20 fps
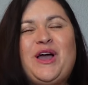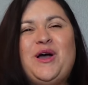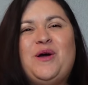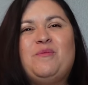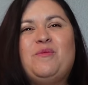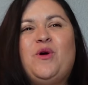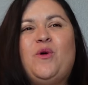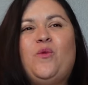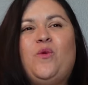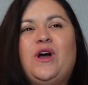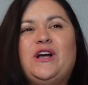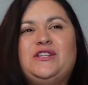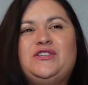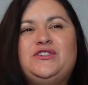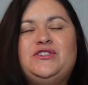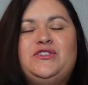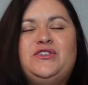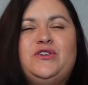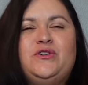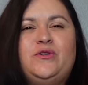um, what
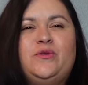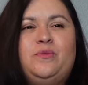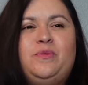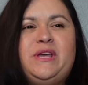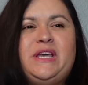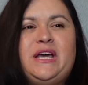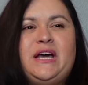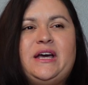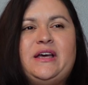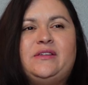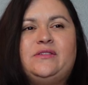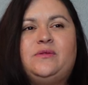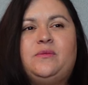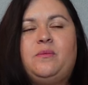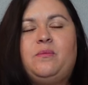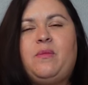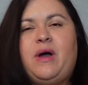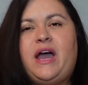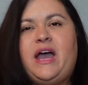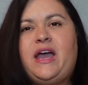to do because
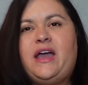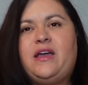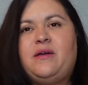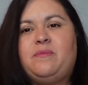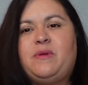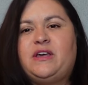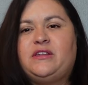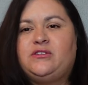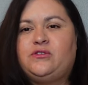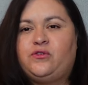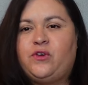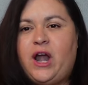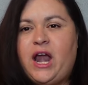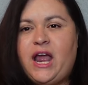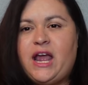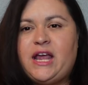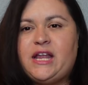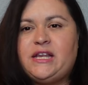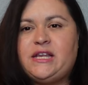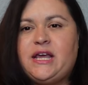my best
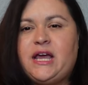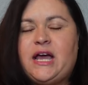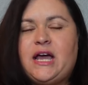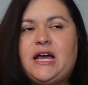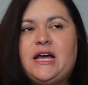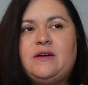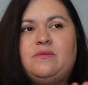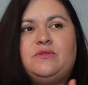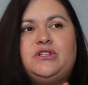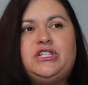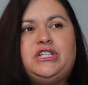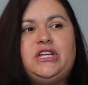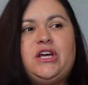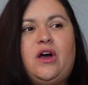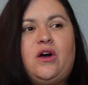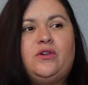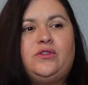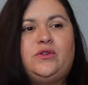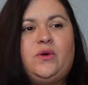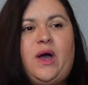friend, um, she
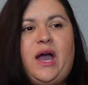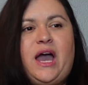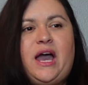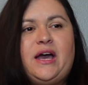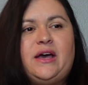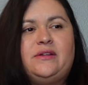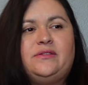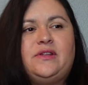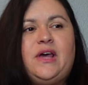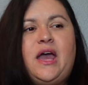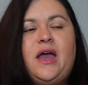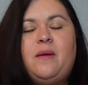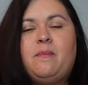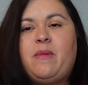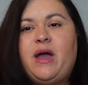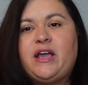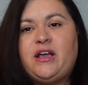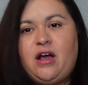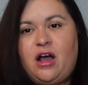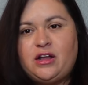also has
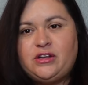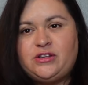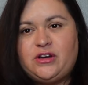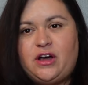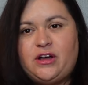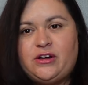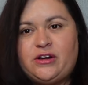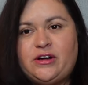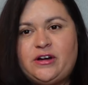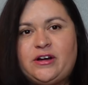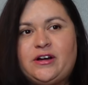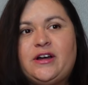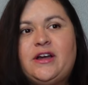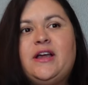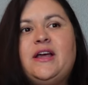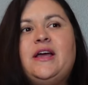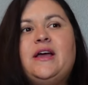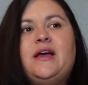my goddaughter